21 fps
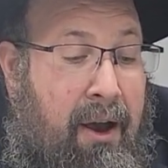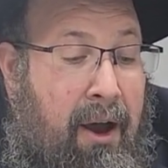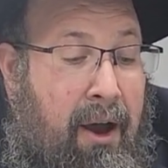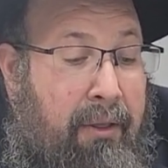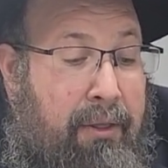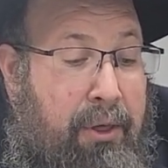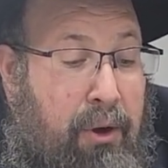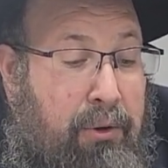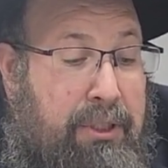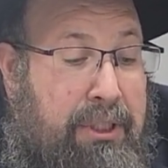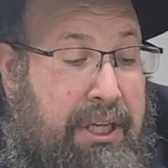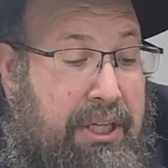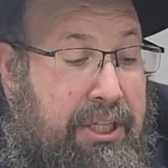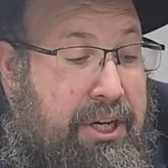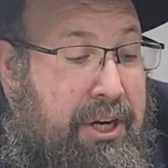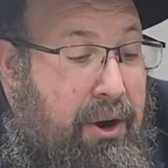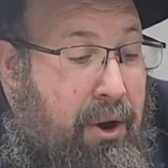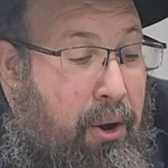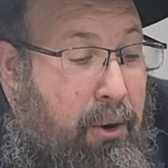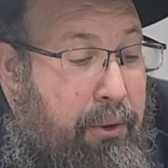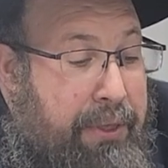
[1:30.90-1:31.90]
Although such
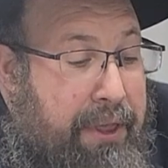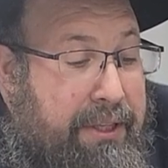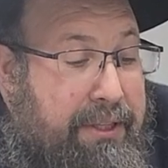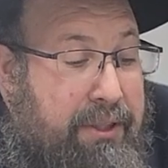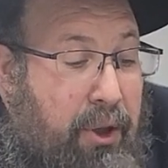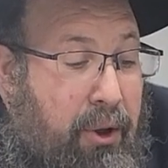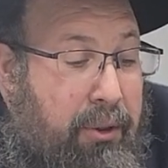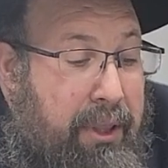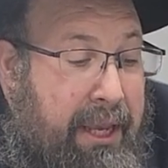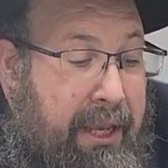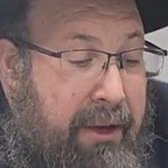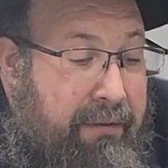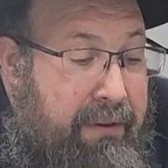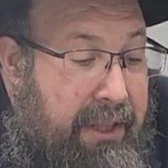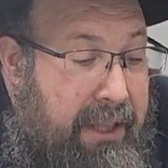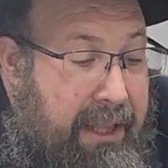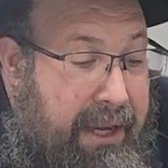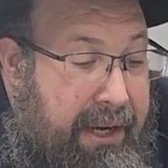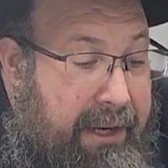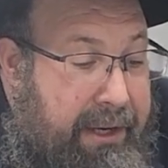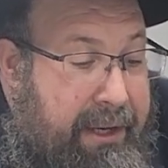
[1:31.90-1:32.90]
an oath has no legal
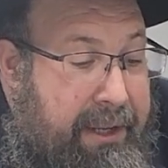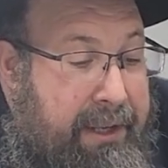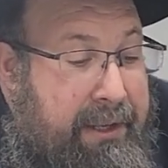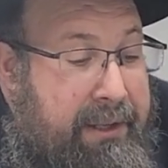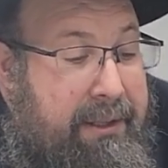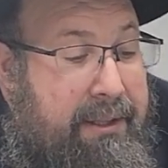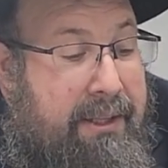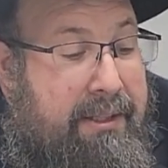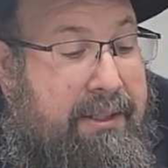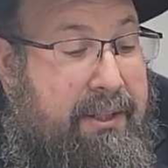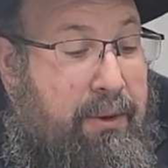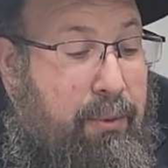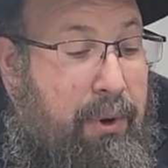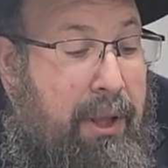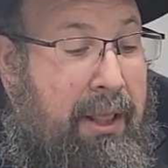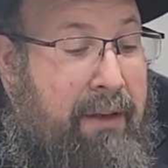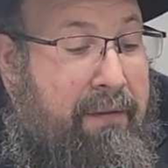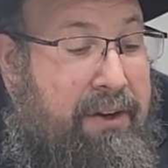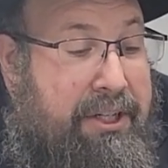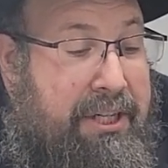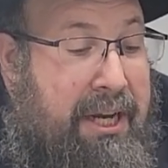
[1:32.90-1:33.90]
validity, it's the
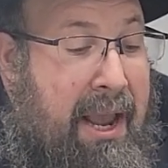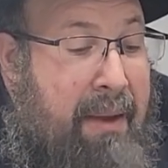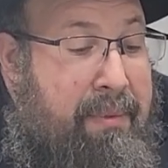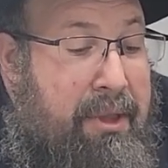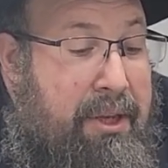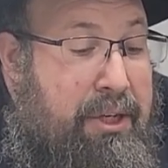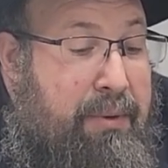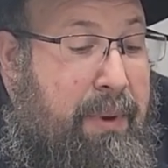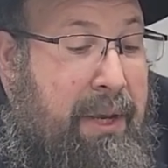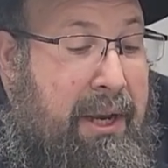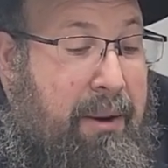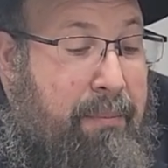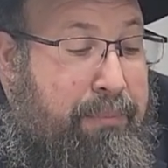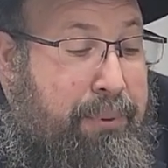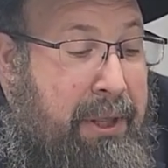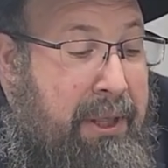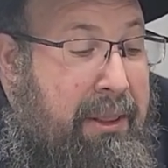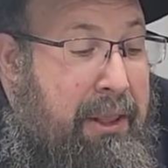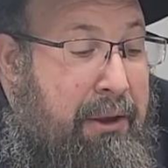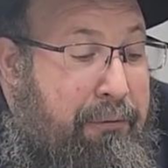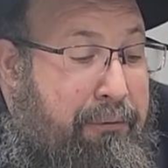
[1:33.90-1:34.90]
will of Hashem that she be
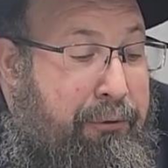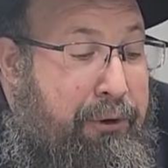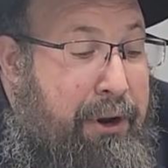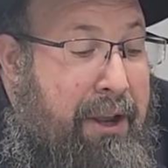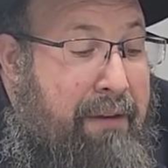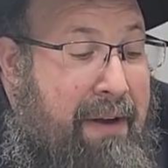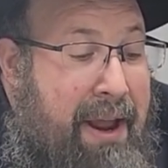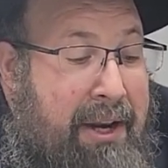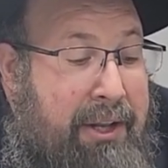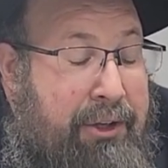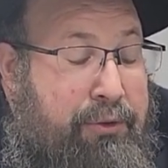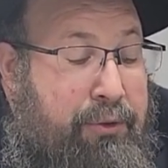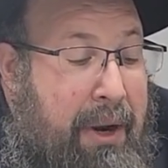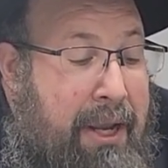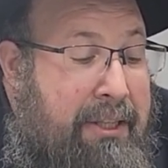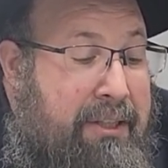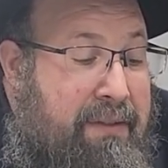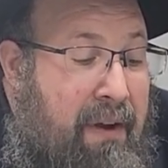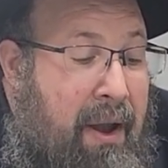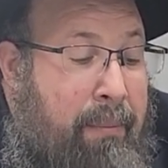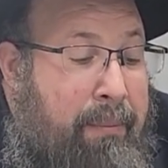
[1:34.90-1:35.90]
completely free of any
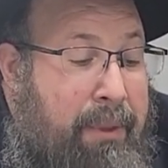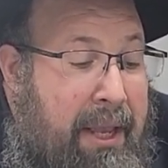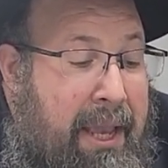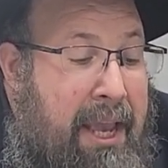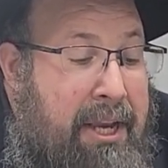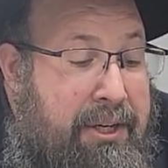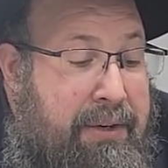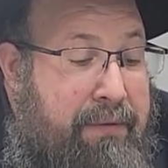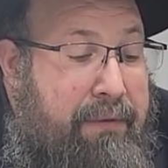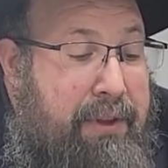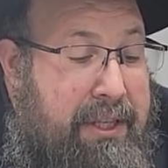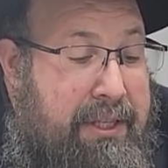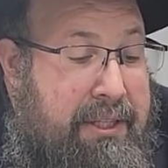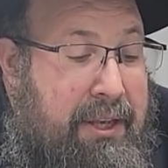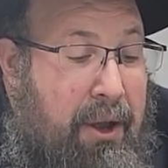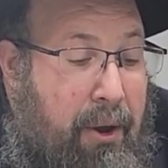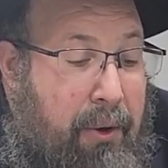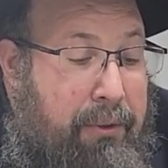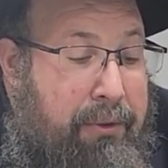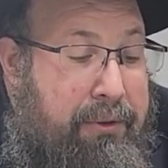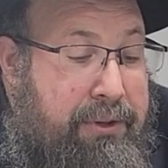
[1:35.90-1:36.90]
trace of obligation for this
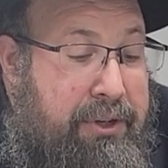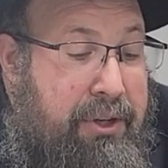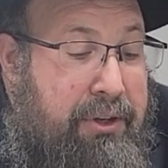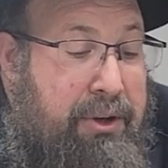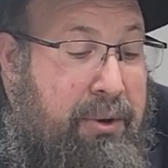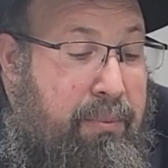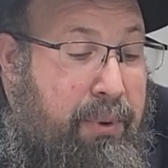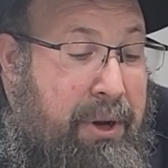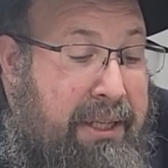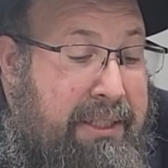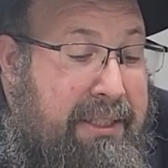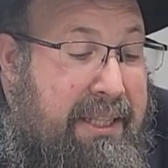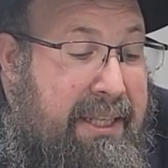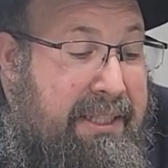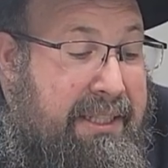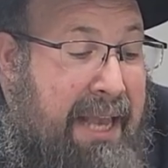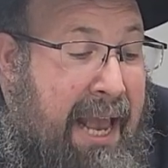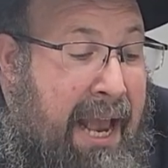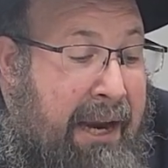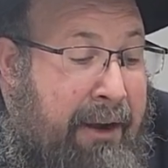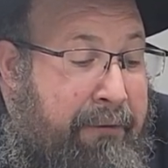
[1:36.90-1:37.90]
oath. So she brings these
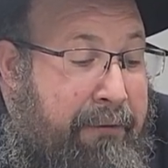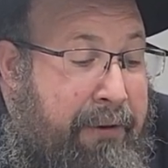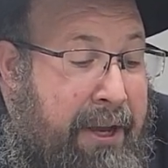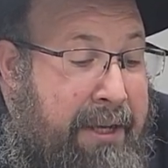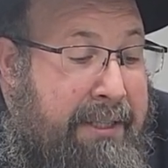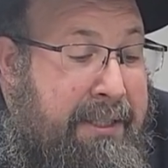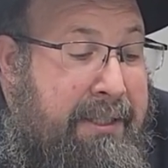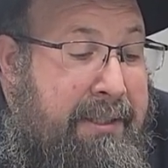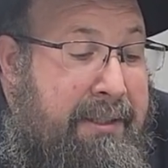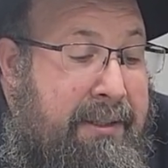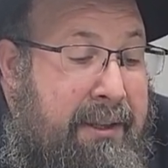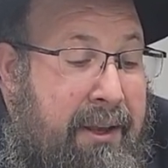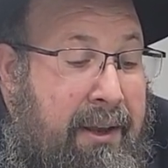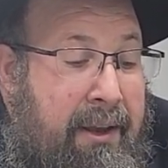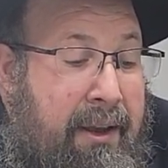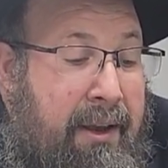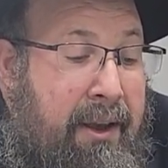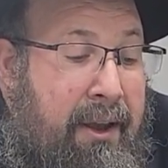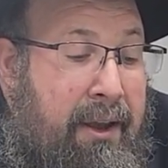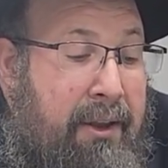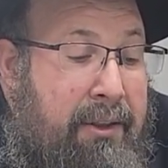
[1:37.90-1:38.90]
sacrifices
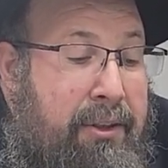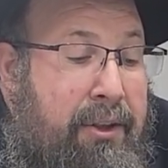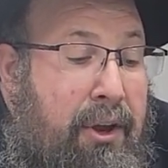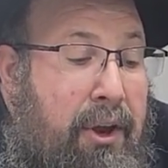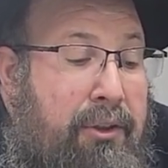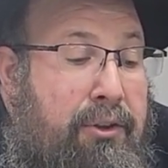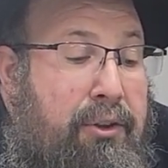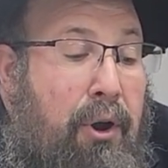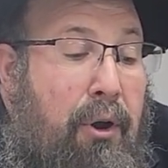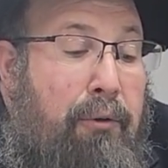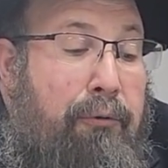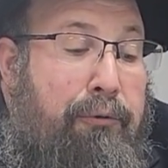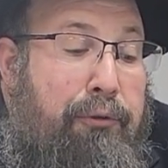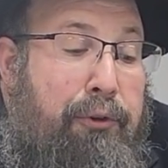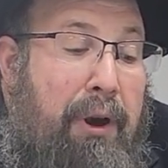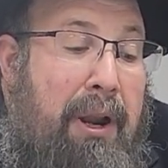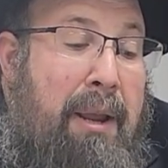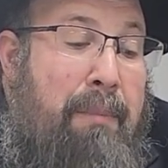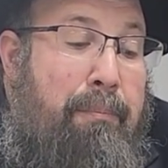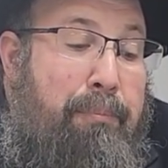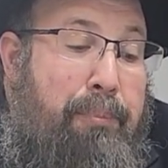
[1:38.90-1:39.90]
to atone
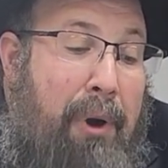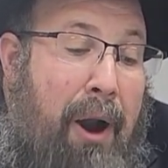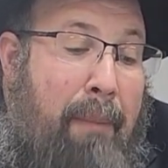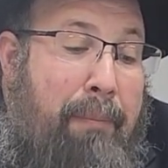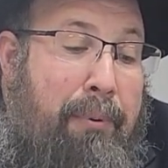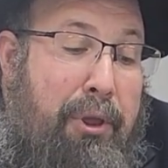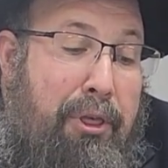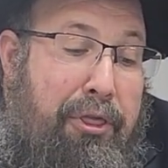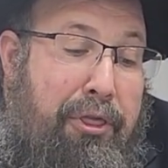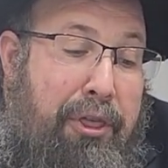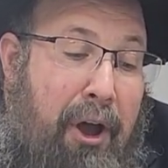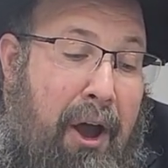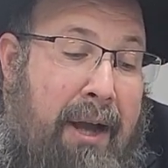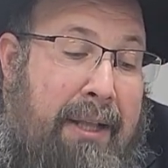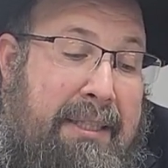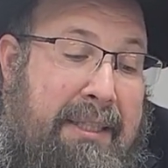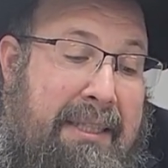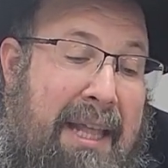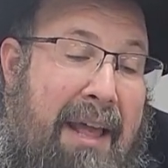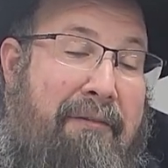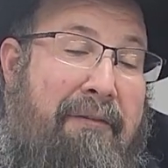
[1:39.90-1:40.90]
for improper
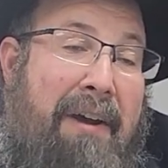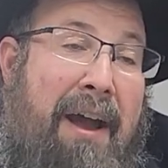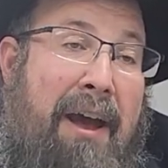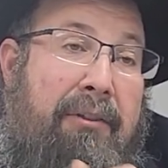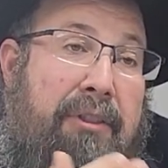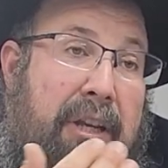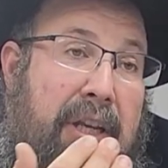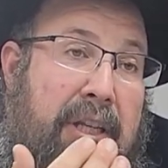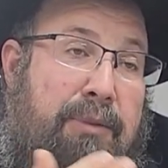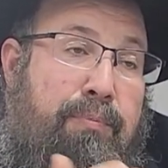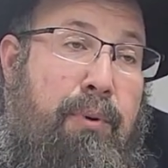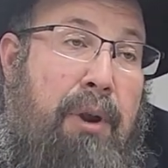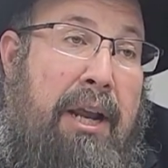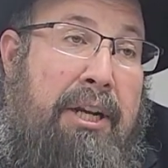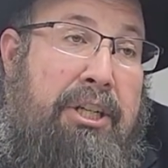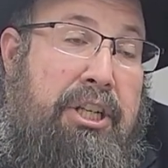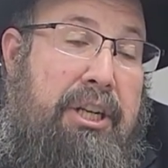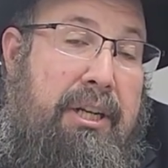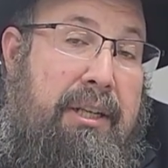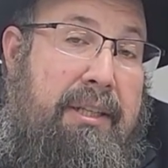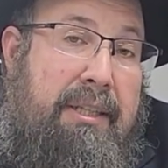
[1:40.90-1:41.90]
thoughts that found
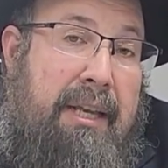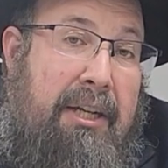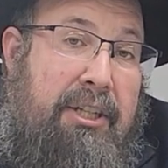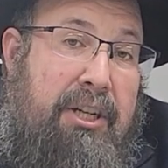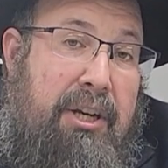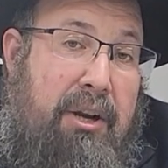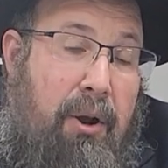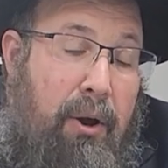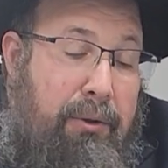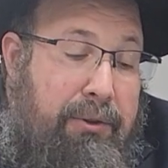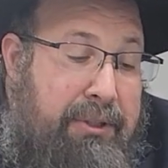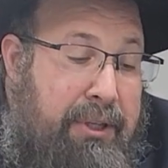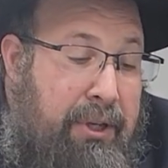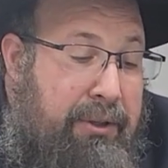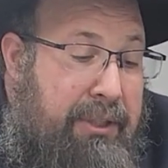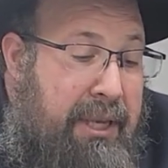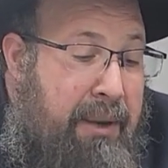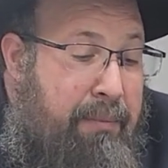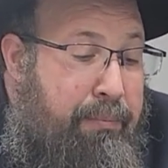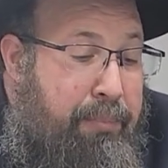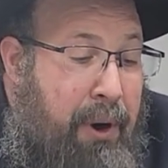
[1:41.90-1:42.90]
expression in such an oath. So
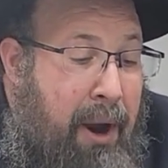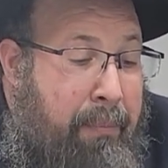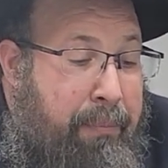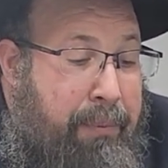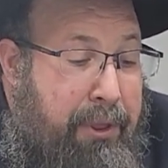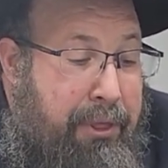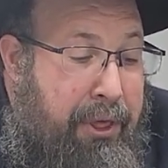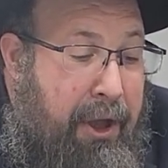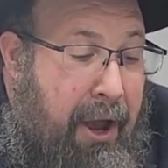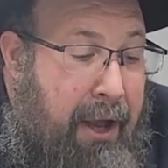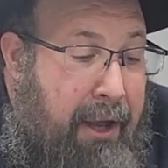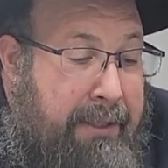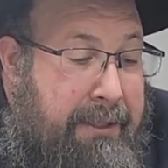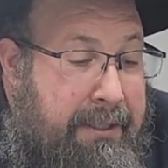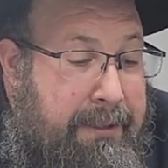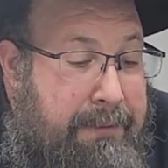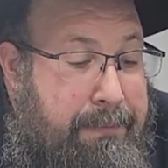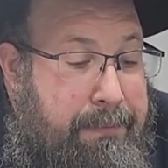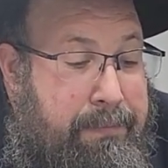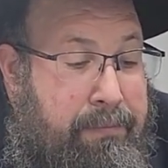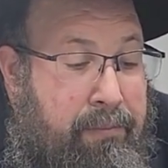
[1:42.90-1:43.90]
it's improper thoughts.